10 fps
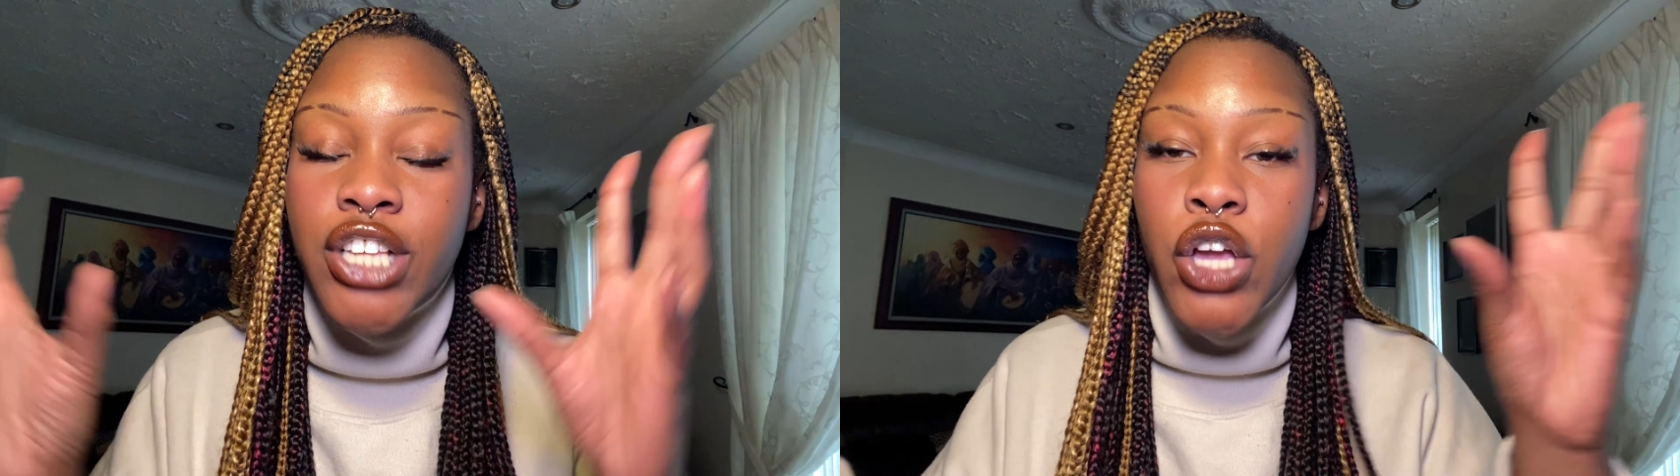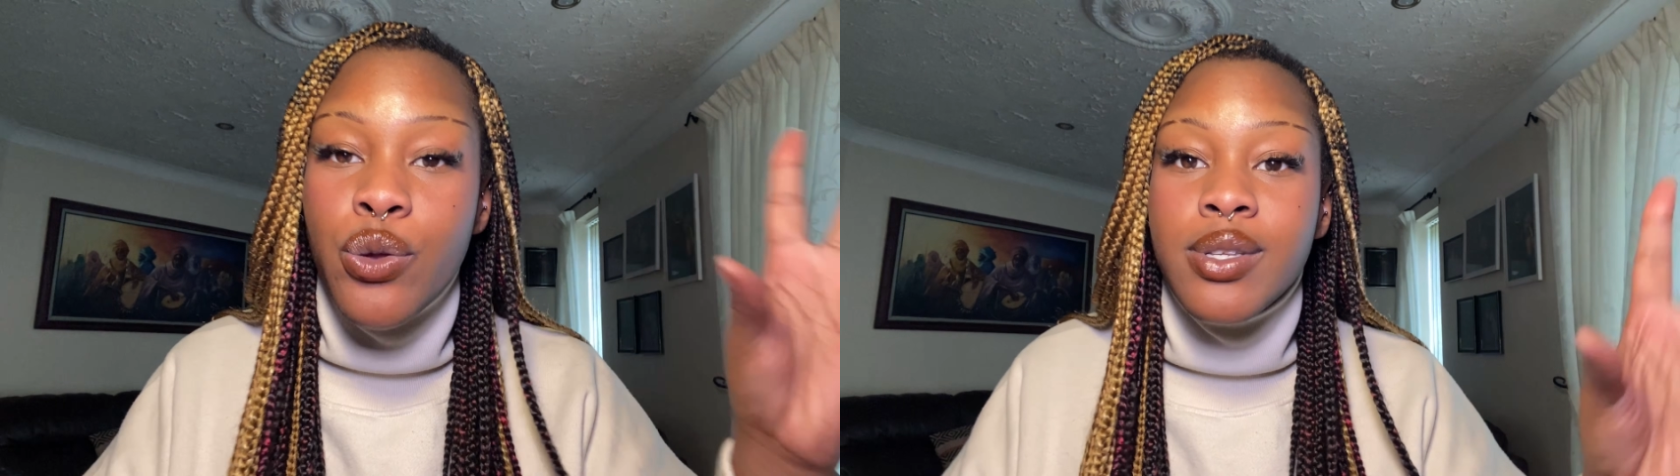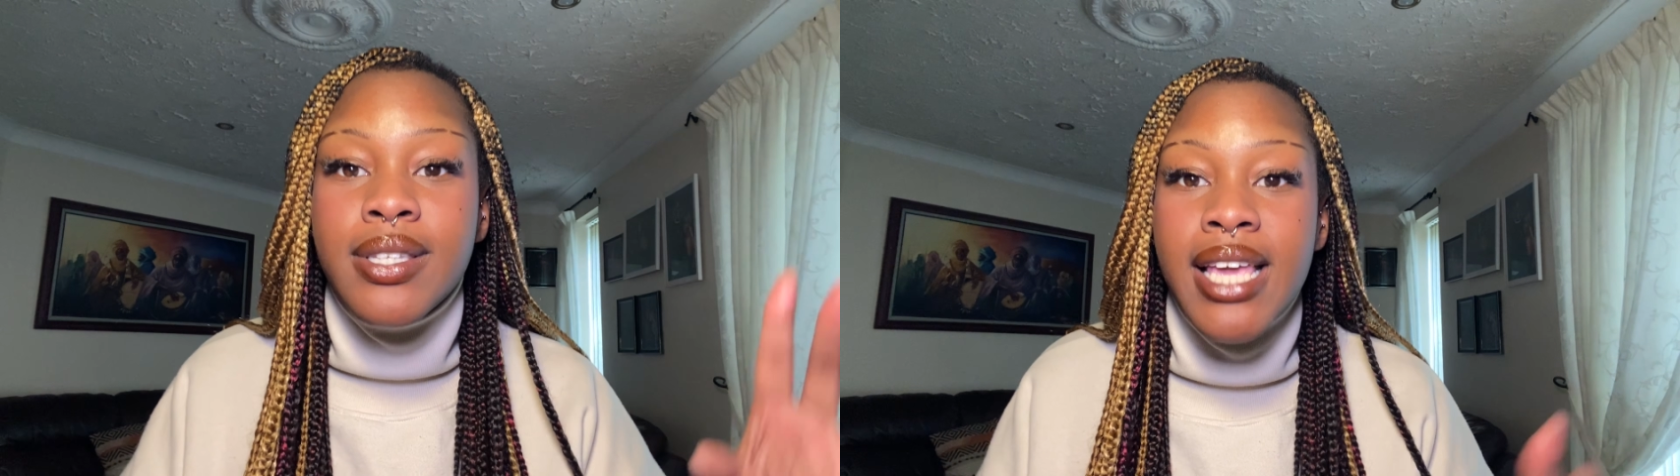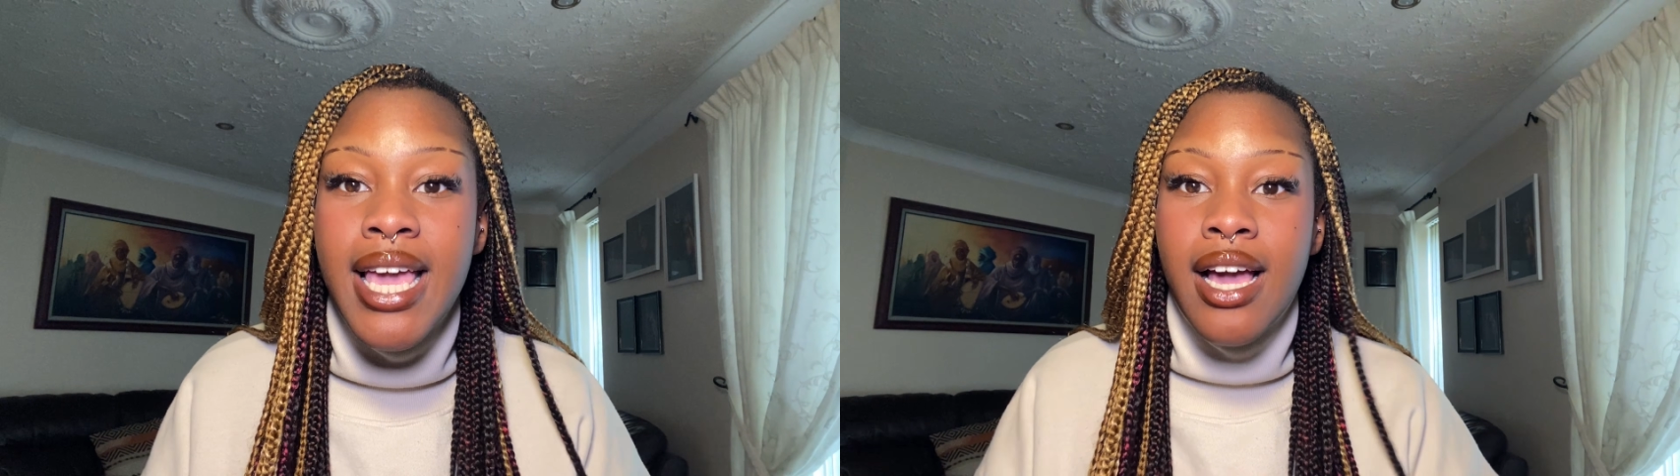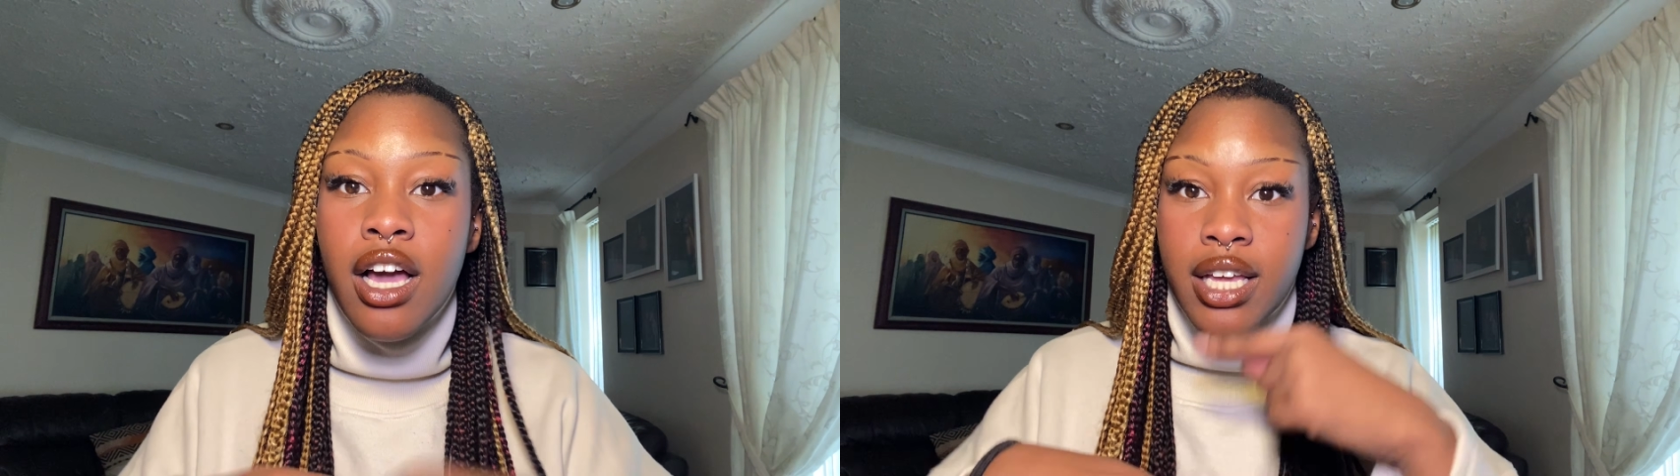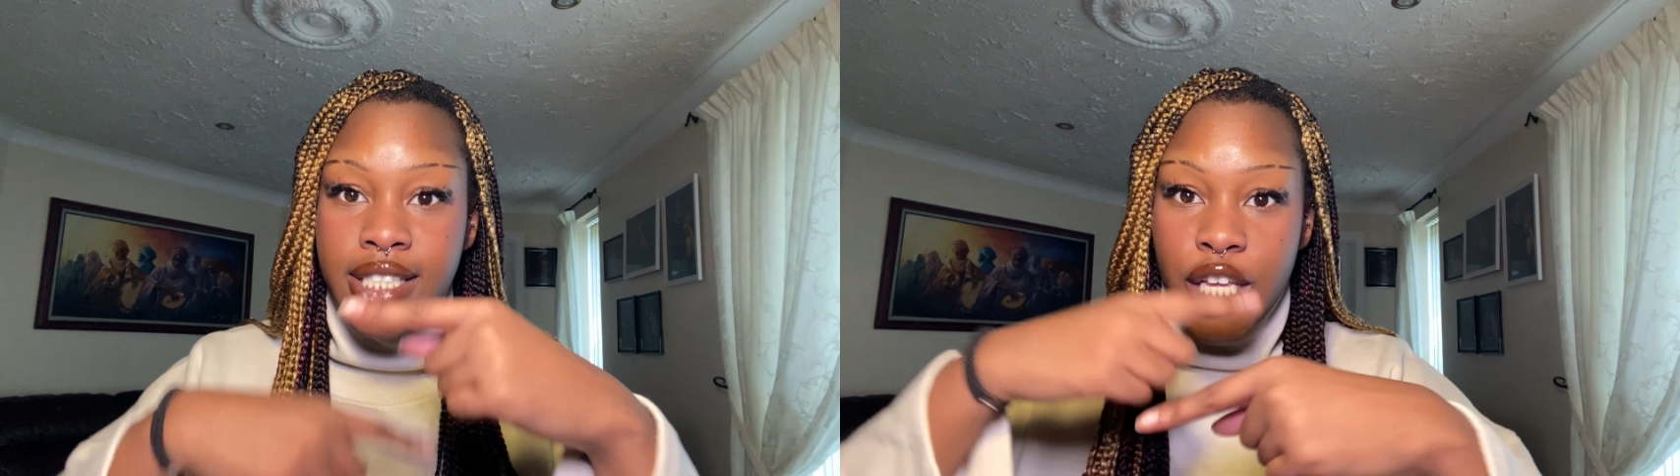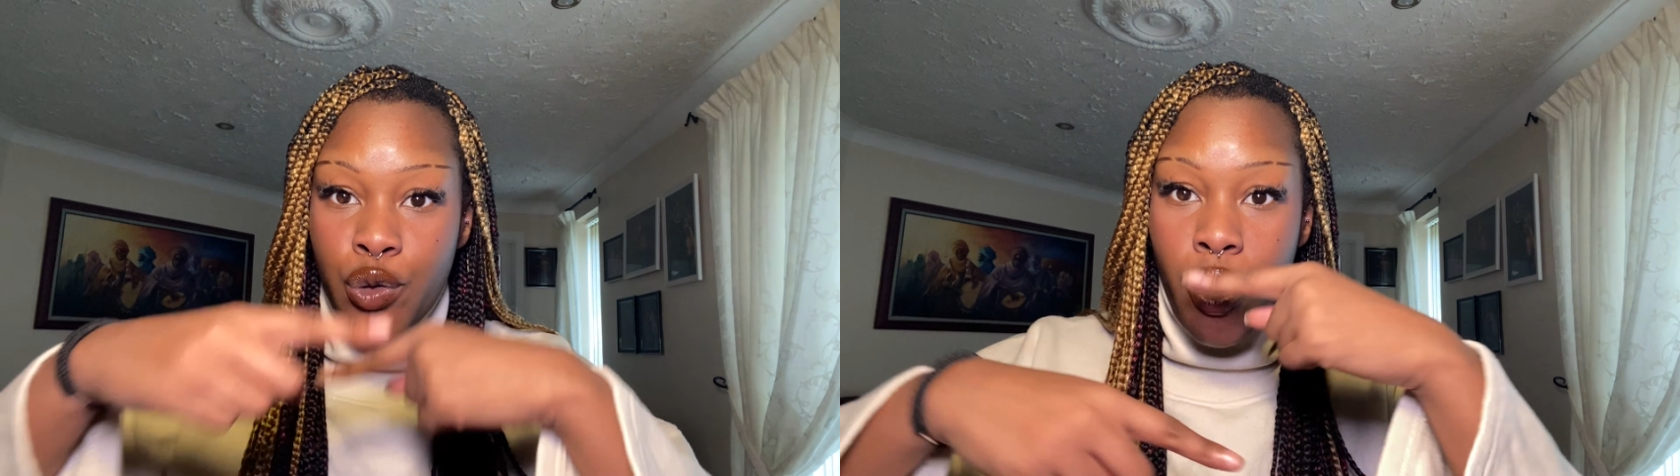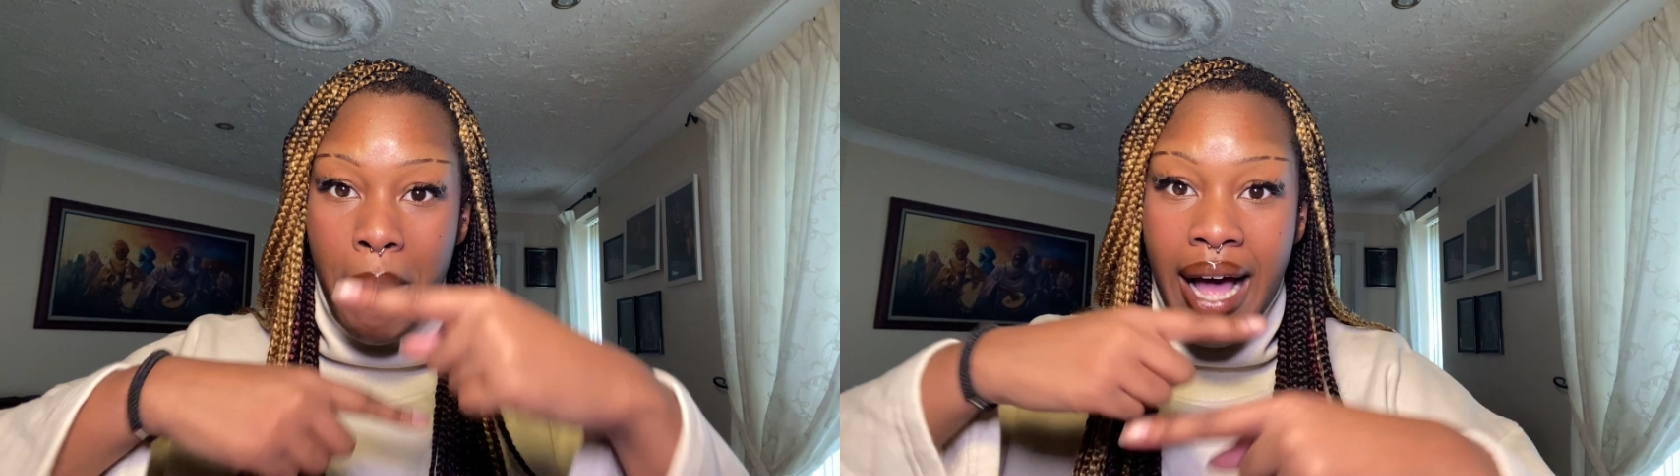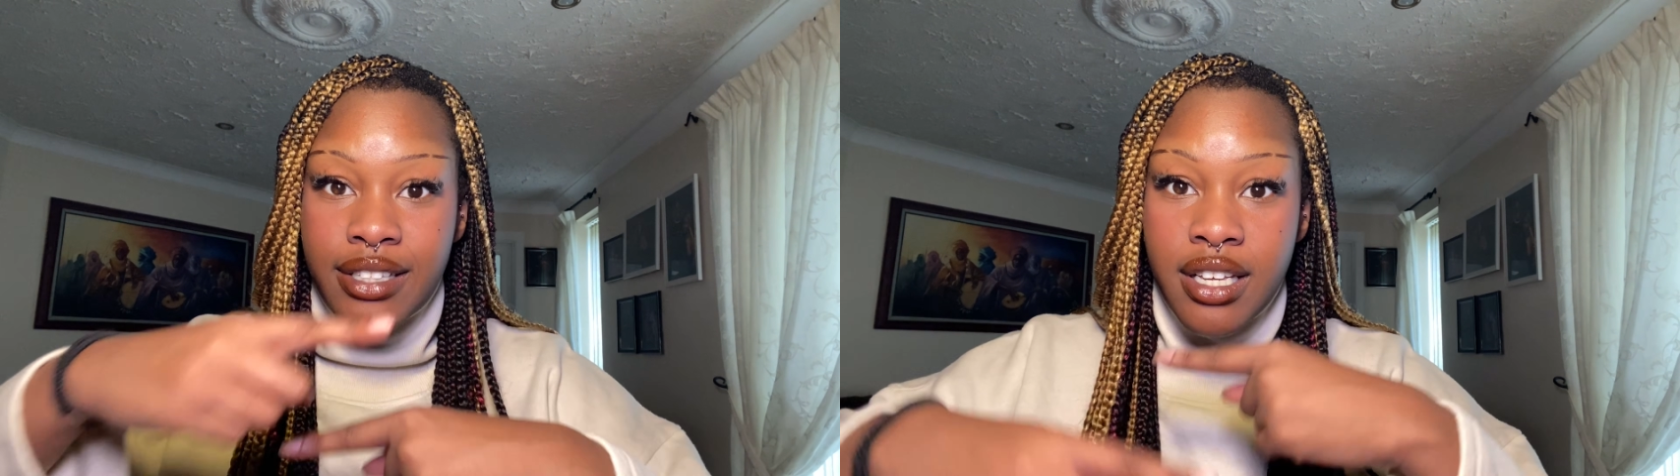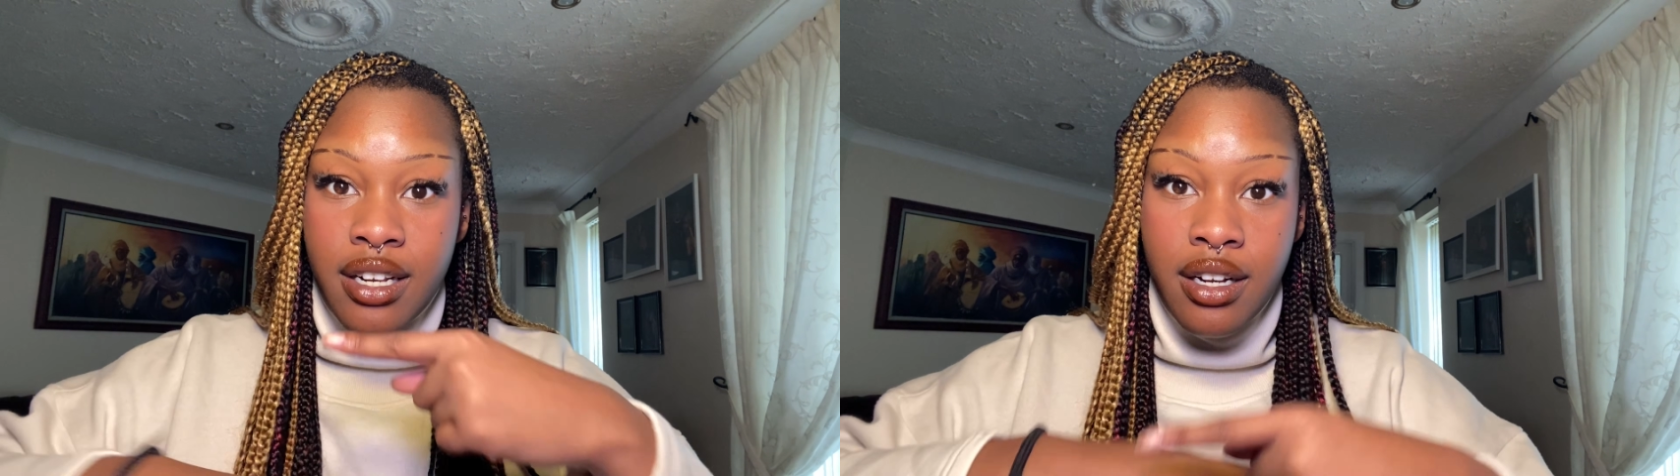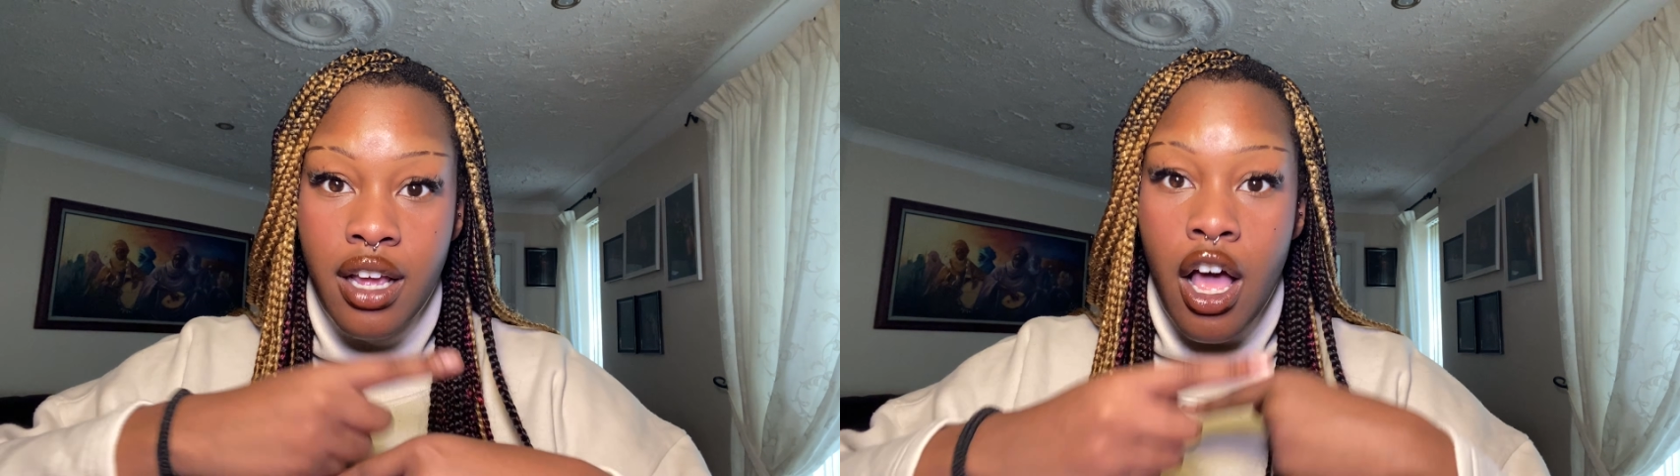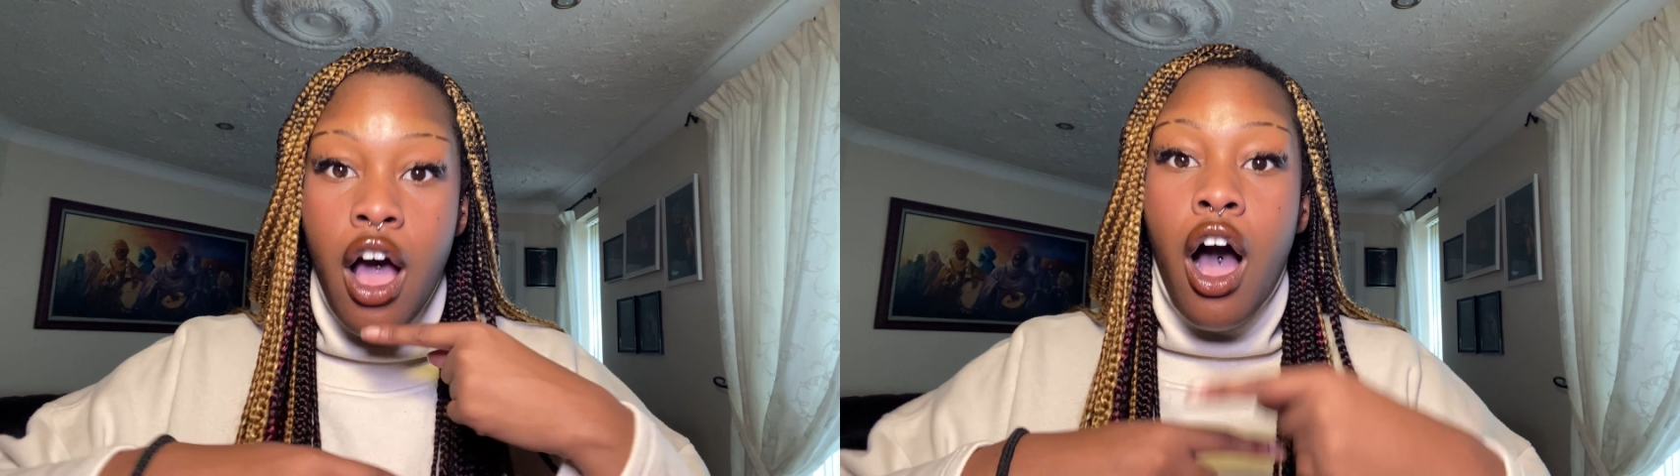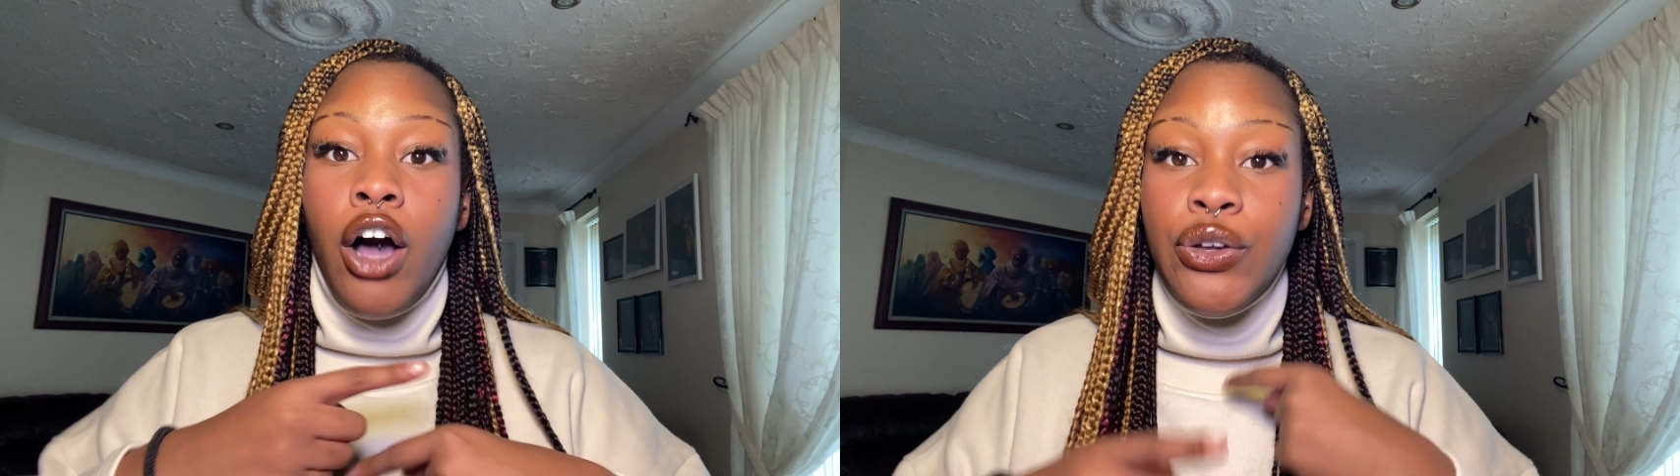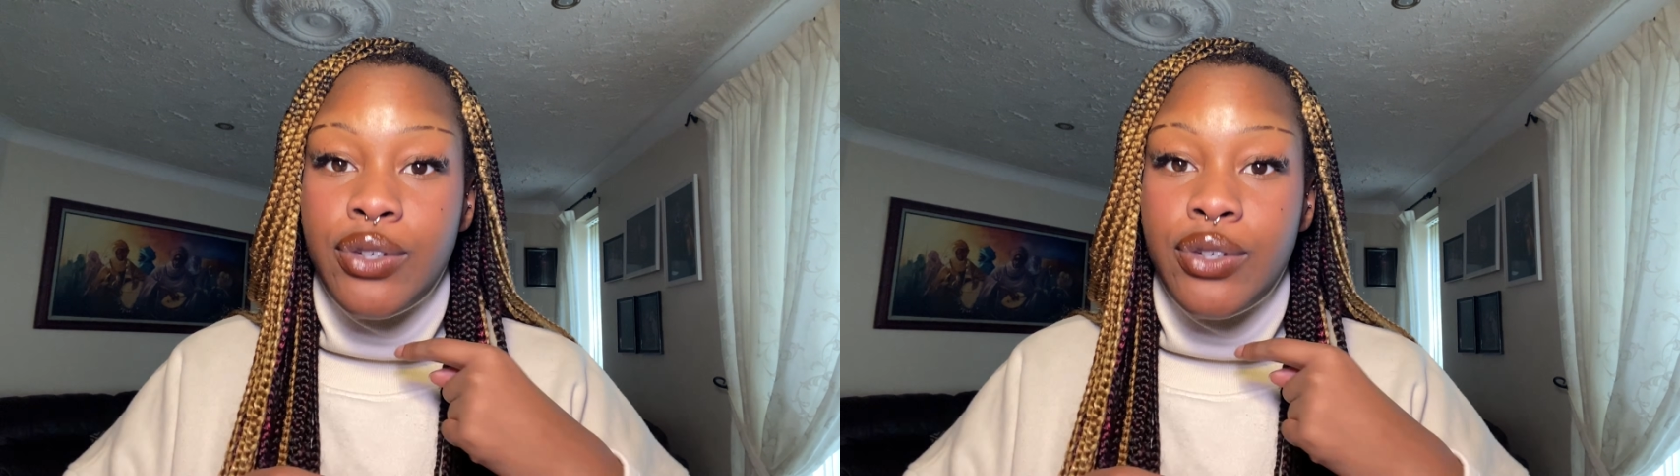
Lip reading: Are you seeing a continual pattern? So